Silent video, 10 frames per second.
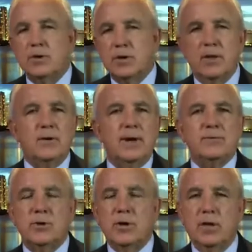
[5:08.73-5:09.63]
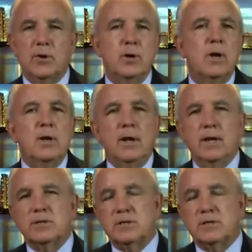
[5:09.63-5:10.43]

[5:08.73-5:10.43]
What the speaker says: another after another. It's